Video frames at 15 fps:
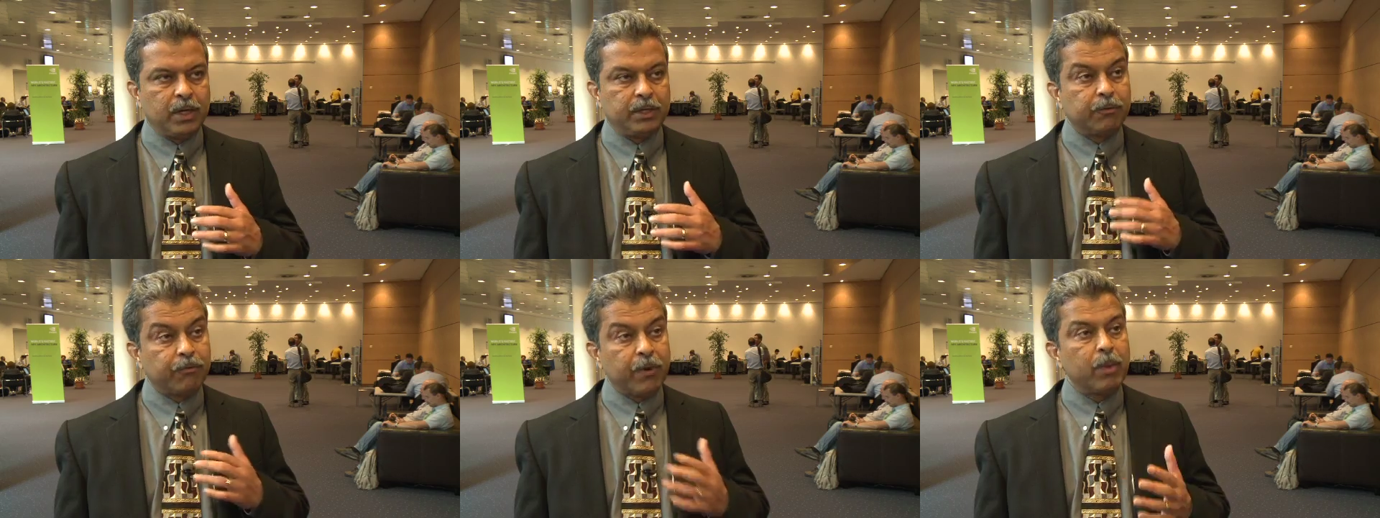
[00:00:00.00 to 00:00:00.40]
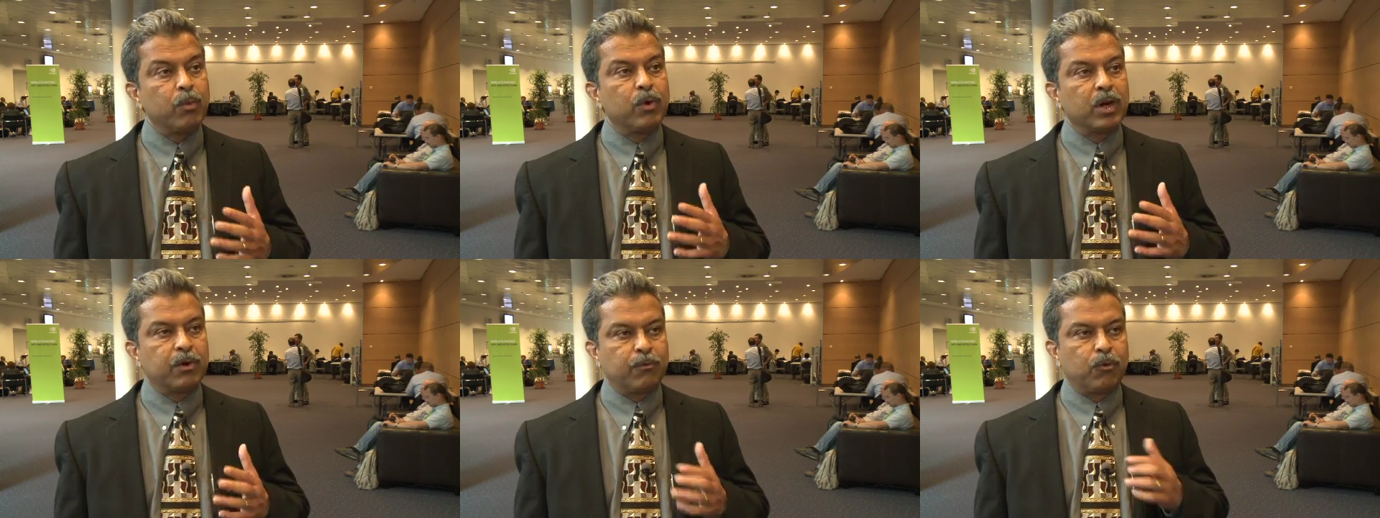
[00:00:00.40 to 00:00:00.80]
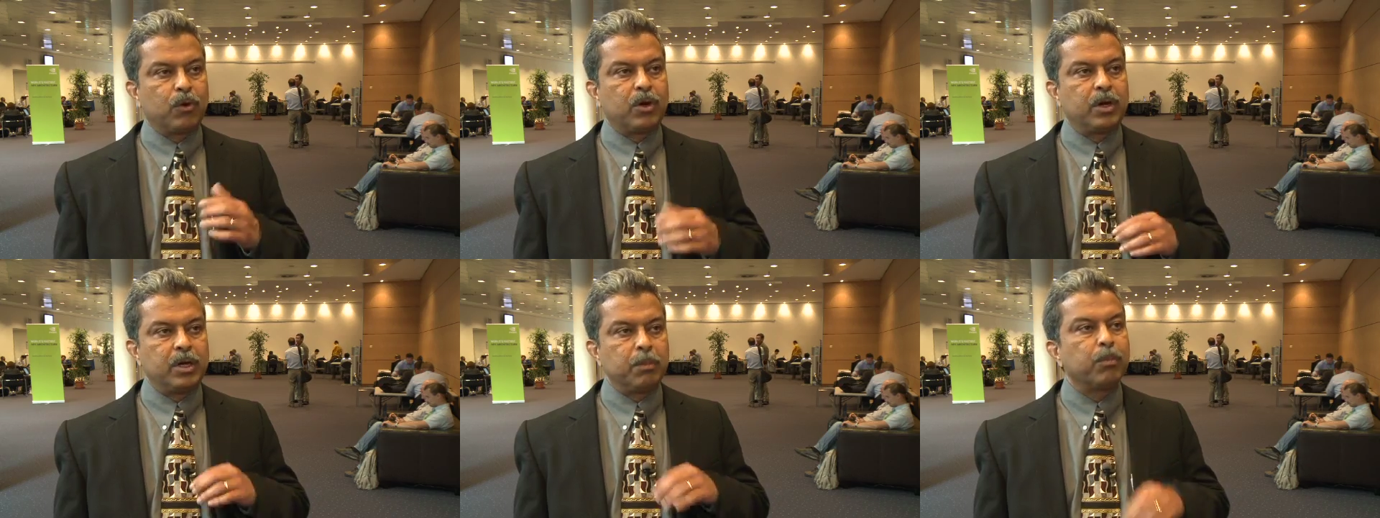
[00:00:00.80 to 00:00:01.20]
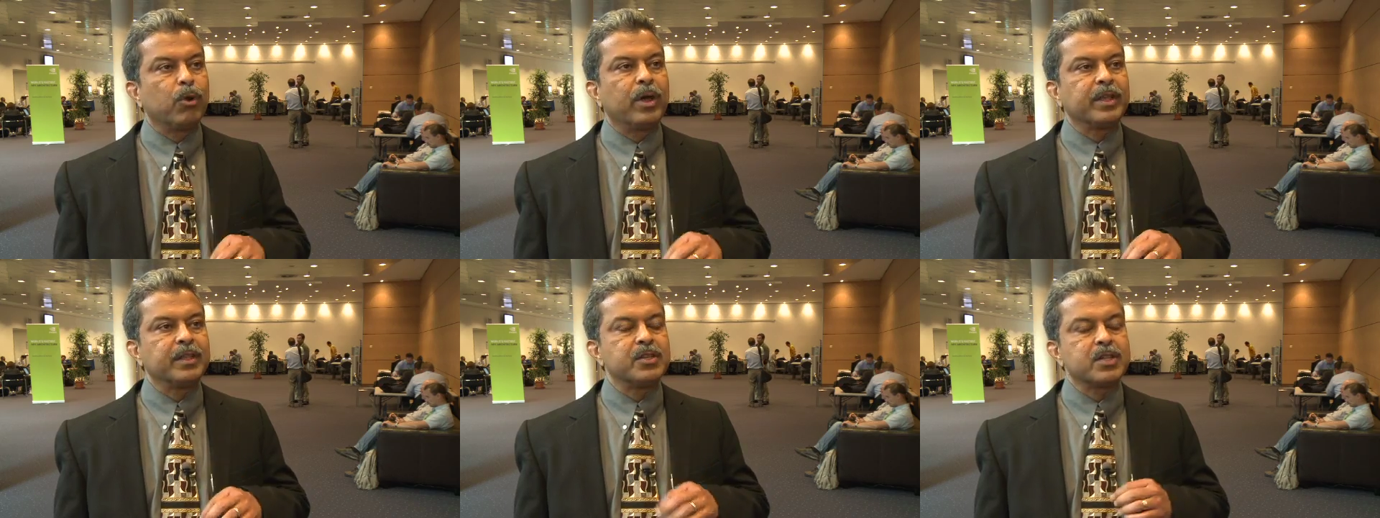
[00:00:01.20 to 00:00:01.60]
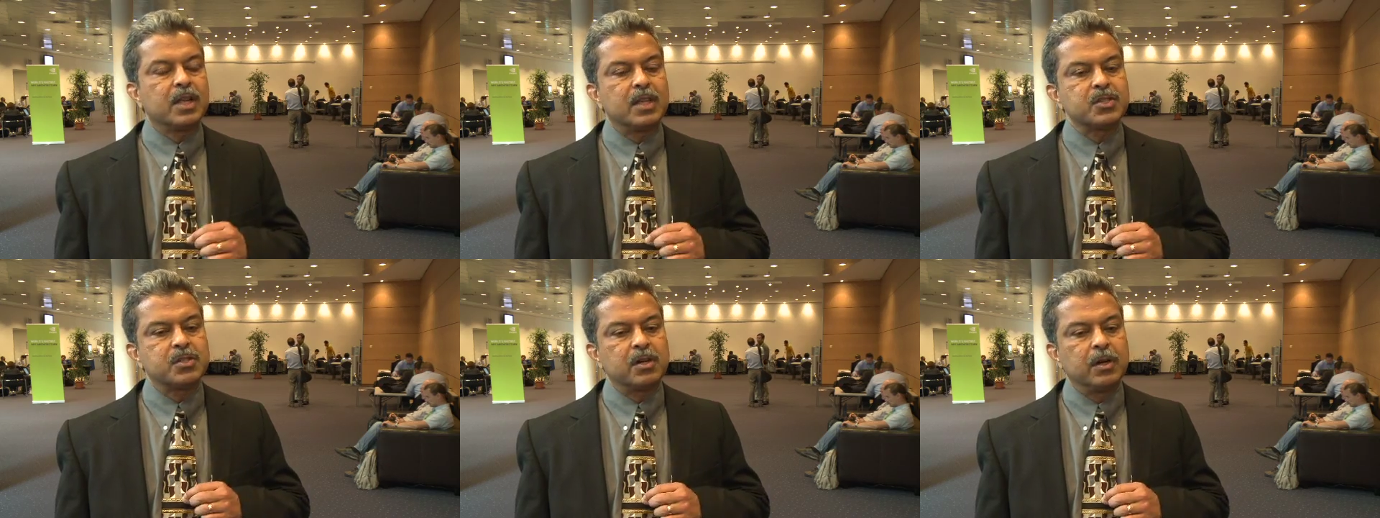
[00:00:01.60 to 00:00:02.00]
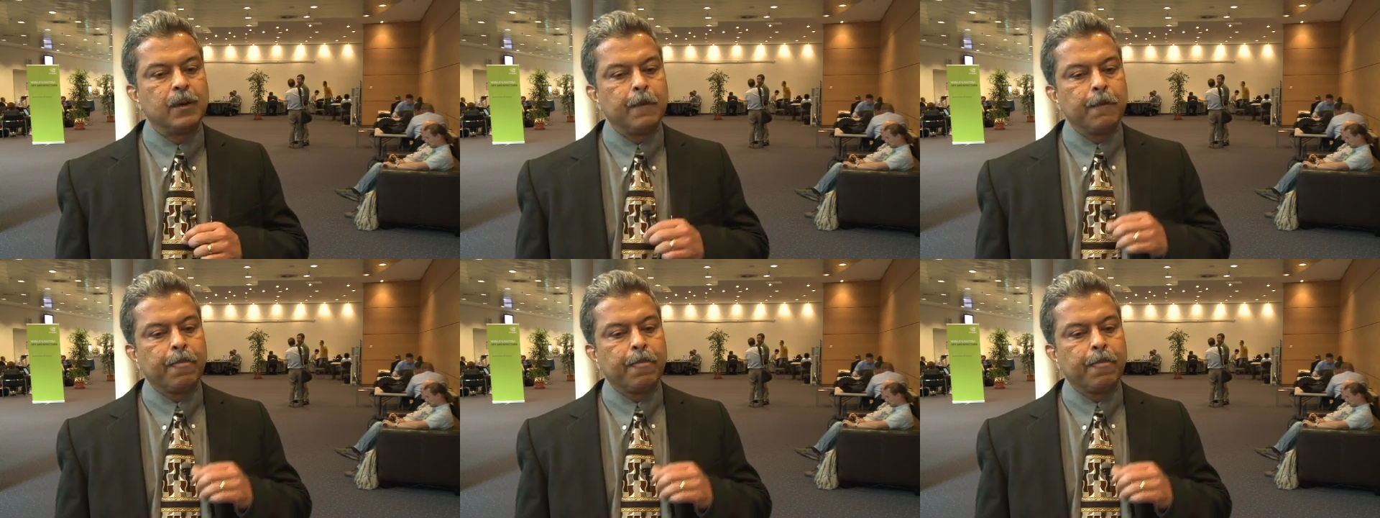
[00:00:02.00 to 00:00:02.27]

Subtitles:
the framework for deploying this cluster,